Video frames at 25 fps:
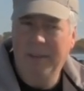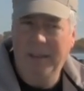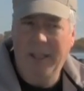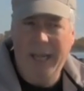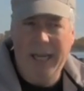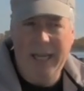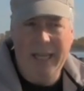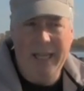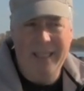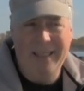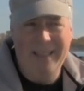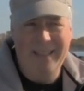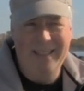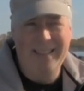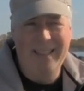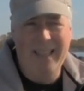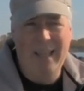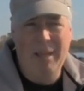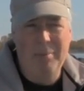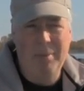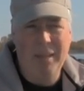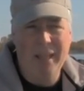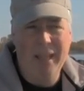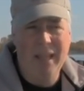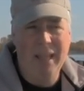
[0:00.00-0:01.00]
And at the
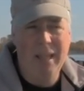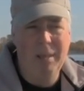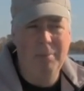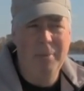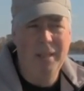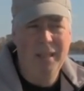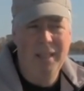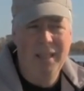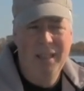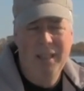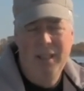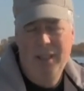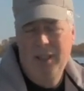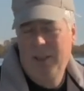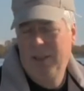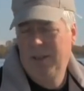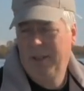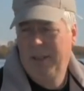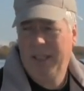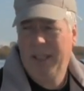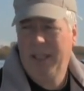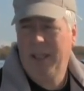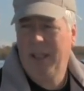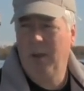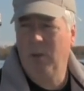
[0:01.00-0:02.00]
same time, you're
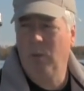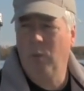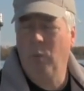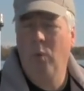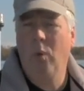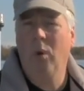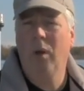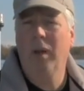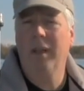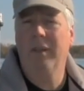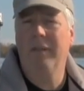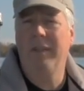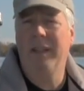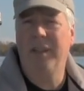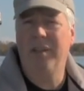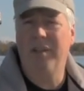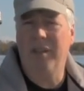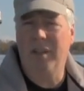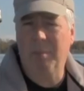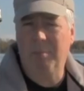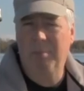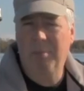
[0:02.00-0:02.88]
getting one of each of the